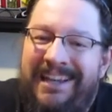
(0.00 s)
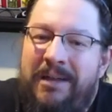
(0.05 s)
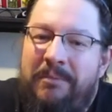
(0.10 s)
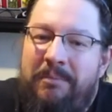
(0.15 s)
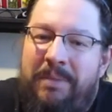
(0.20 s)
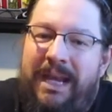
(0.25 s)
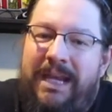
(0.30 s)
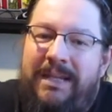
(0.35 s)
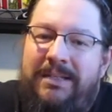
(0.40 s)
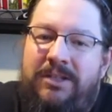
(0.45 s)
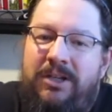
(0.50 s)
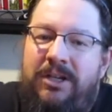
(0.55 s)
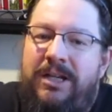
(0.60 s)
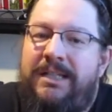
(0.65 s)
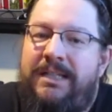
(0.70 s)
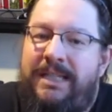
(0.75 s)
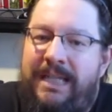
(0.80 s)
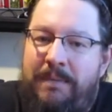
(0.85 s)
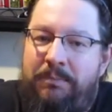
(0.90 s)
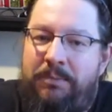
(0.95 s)
based on
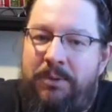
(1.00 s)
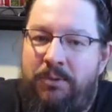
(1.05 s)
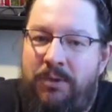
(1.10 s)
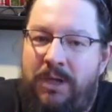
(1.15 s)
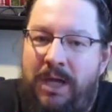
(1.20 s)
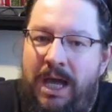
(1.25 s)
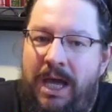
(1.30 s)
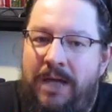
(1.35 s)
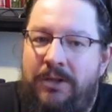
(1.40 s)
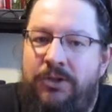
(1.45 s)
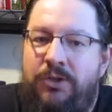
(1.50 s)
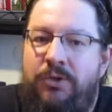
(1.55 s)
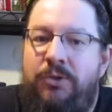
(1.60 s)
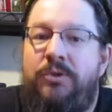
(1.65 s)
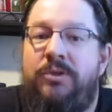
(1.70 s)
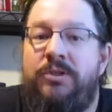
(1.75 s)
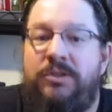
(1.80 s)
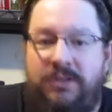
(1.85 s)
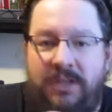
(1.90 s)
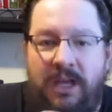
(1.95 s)
a tip you got due
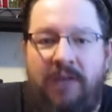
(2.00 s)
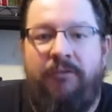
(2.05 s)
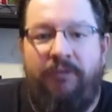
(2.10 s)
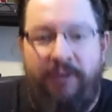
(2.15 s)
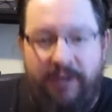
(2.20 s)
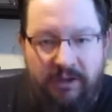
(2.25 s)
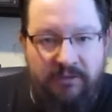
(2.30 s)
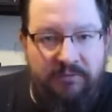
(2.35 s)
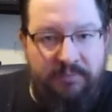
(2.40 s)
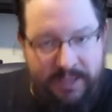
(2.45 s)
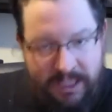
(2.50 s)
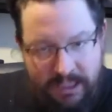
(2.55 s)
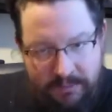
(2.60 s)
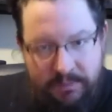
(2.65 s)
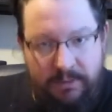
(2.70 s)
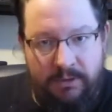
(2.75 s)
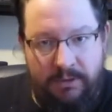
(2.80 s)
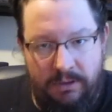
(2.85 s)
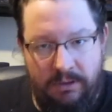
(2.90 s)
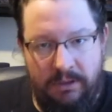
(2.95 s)
to the suffering of
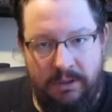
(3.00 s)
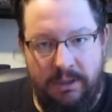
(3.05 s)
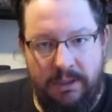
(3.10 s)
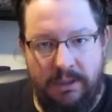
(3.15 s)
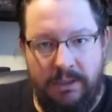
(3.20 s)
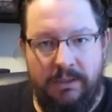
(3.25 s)
people,